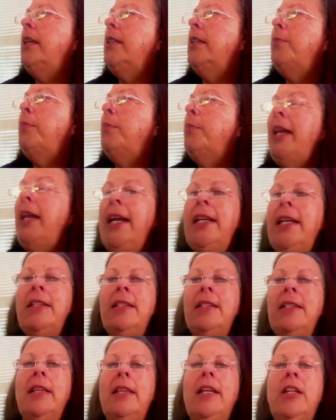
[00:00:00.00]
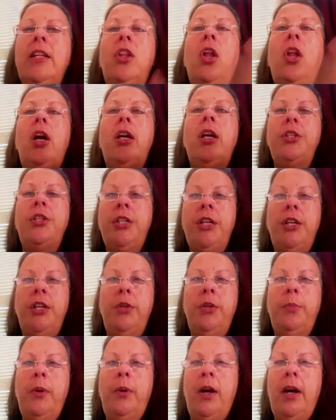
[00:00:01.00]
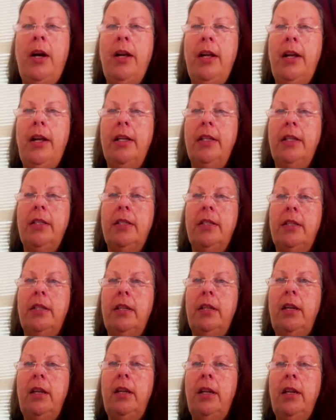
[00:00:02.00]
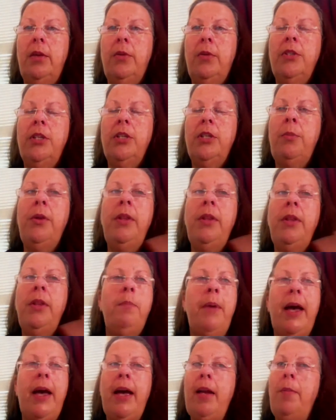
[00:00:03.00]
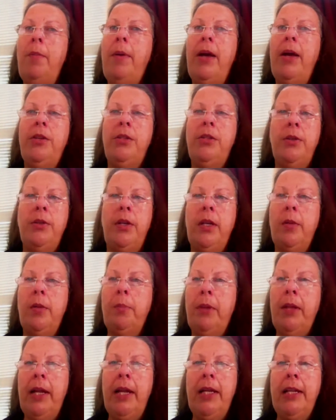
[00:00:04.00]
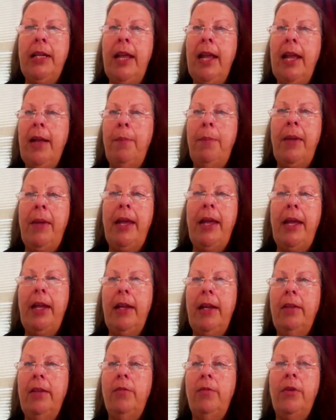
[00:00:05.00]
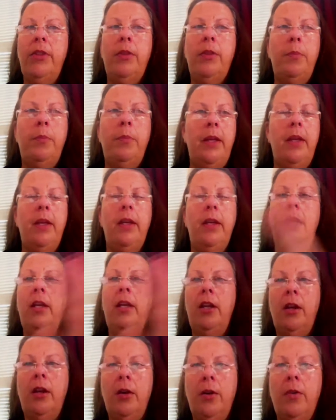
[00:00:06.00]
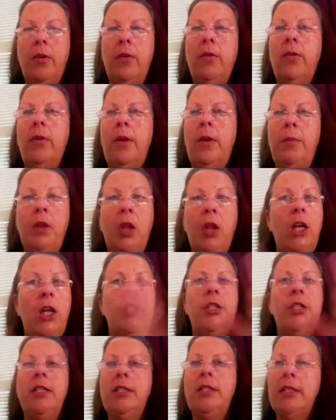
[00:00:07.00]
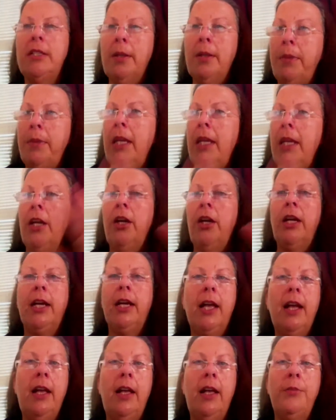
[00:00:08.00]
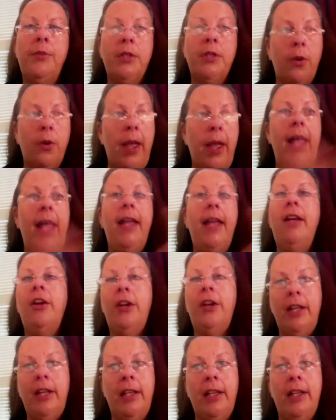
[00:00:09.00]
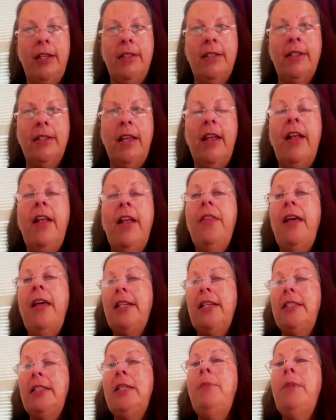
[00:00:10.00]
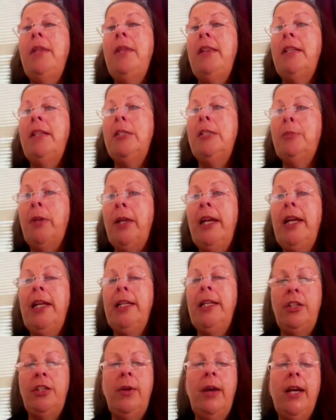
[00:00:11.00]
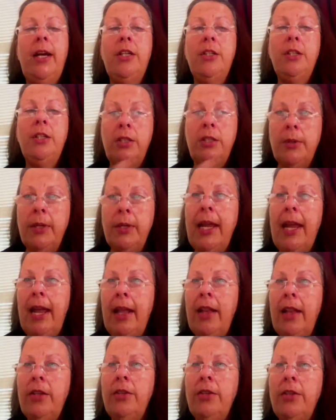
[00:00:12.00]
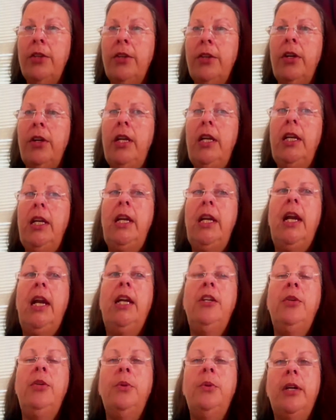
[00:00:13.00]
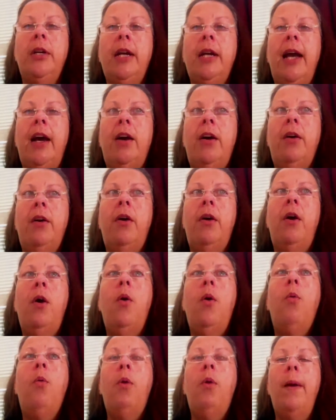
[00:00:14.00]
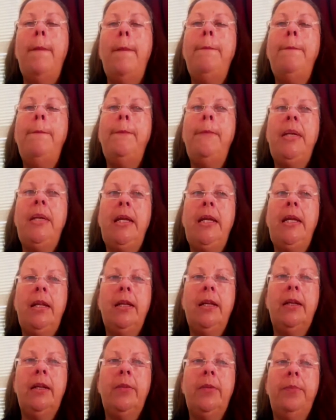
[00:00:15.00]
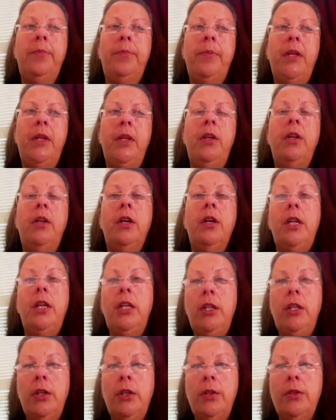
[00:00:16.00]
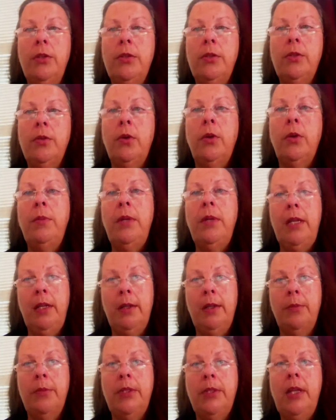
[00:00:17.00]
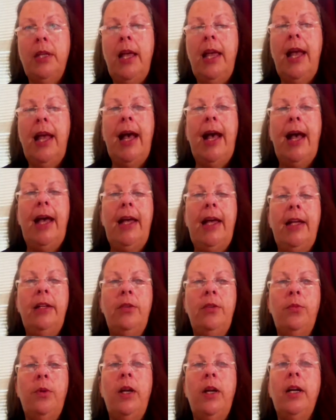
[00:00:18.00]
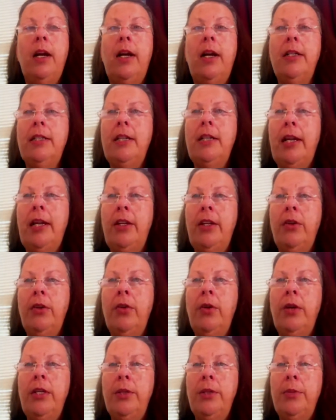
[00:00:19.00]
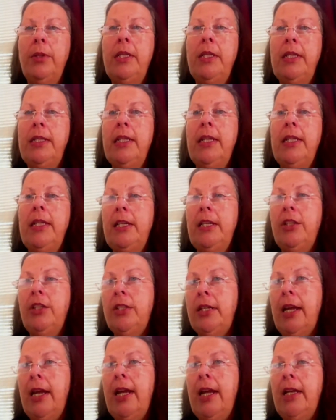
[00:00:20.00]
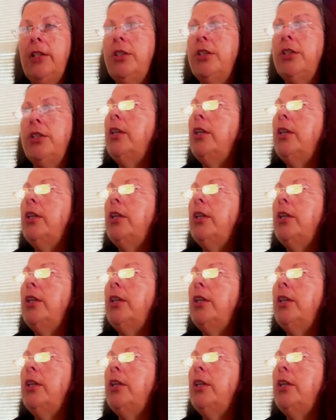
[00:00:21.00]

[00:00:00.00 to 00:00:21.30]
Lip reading: planned is like launching a new product, which I'm really bad about doing a planned campaign with a big, I'm launching something, here it comes, oh, hey, here it is. That's something that's planned, and you actually do a calendar and you work out what medium you're going to use or mediums and what content you're going to release at each stage.